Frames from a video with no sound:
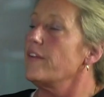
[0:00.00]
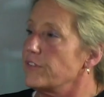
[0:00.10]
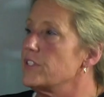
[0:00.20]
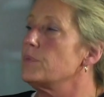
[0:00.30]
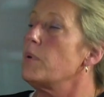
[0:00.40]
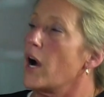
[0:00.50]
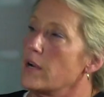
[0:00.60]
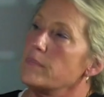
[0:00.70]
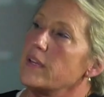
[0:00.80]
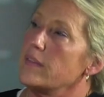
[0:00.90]
every
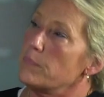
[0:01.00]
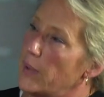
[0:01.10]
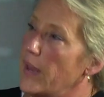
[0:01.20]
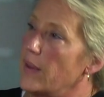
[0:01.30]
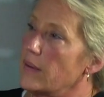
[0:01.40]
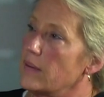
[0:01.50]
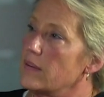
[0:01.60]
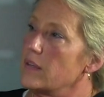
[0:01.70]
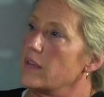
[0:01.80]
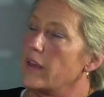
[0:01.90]
department in the bank
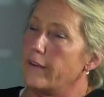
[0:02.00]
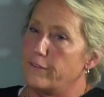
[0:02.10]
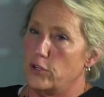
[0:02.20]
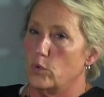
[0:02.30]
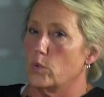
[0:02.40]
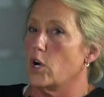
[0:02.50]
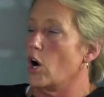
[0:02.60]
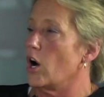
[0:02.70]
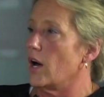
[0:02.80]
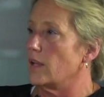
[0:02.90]
mm -hmm if you
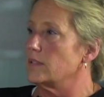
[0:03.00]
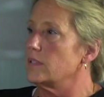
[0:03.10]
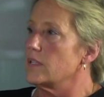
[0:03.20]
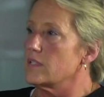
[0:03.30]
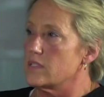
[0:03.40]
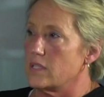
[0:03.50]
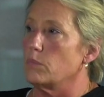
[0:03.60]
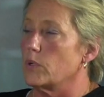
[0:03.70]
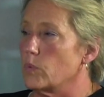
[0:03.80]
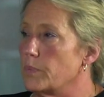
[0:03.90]
call,
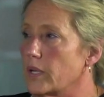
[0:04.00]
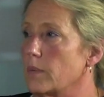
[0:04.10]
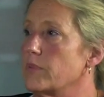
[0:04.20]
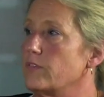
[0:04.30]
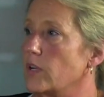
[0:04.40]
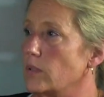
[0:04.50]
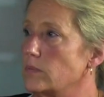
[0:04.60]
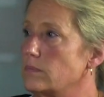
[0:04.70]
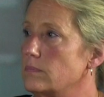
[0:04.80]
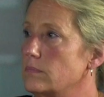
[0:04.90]
someone will pick up the
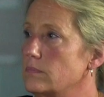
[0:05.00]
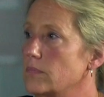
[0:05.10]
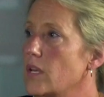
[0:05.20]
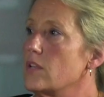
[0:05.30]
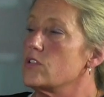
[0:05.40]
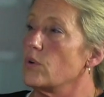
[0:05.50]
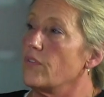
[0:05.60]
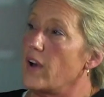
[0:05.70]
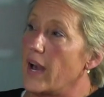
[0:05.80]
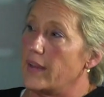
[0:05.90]
phone. So
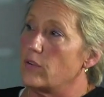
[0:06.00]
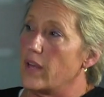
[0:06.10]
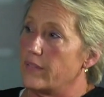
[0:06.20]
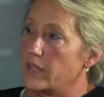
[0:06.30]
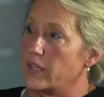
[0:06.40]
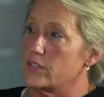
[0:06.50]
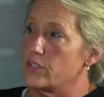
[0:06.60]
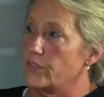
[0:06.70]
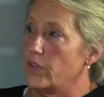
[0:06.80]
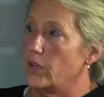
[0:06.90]
if I don't have an answer for